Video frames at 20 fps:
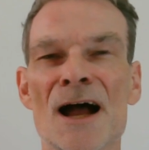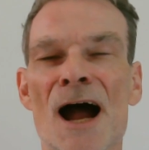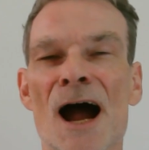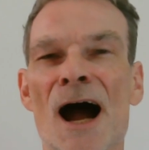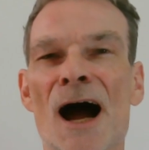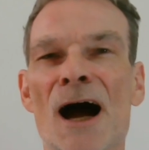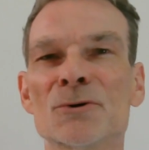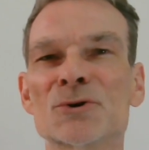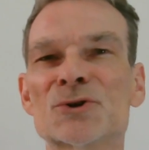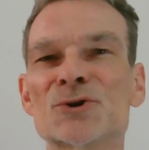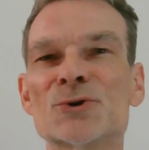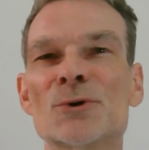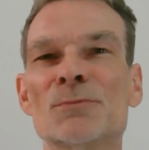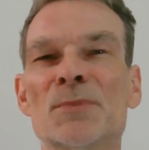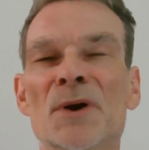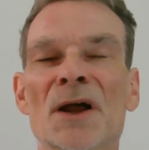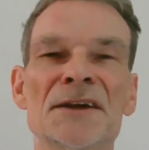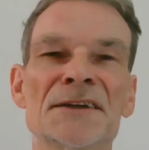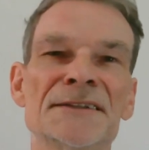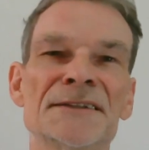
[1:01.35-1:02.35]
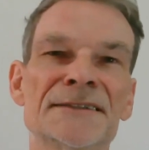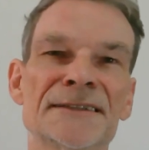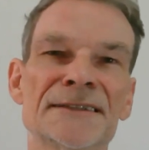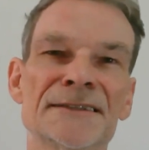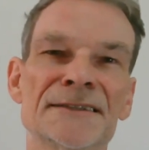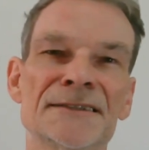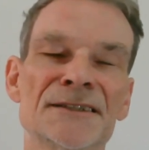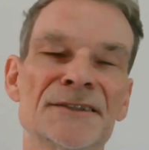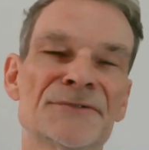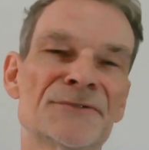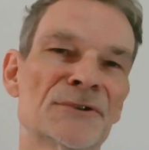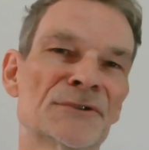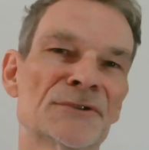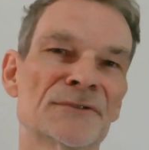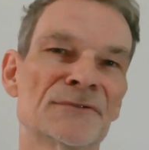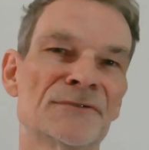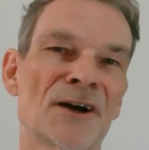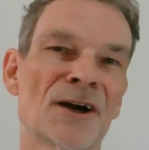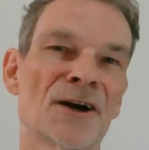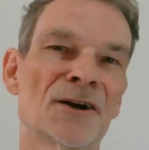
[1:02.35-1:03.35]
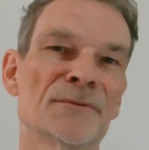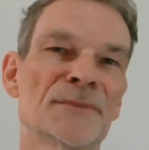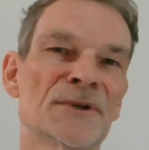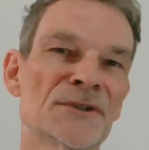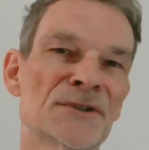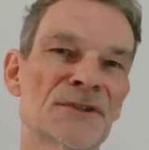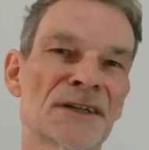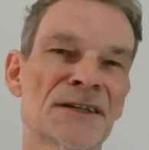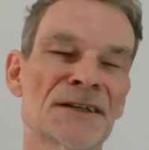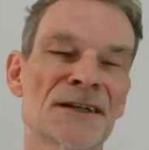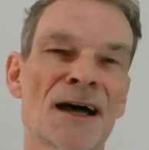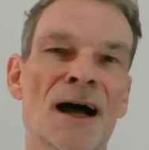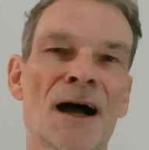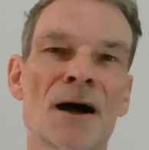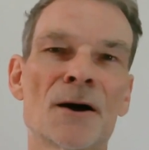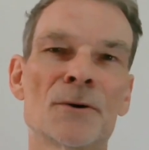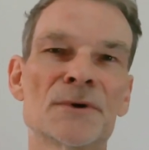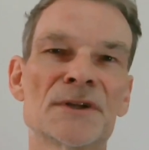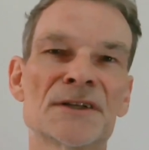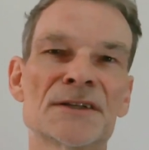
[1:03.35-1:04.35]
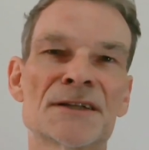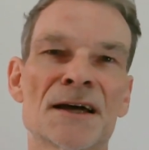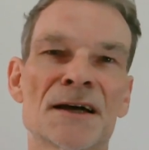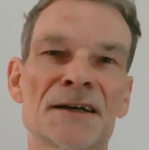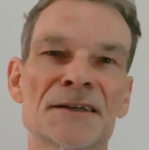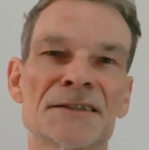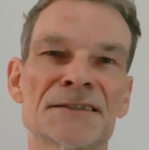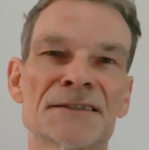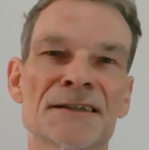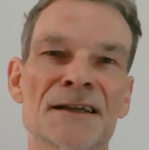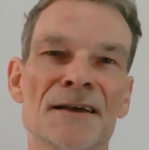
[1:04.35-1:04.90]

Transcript: how to apply it in different environments and how it has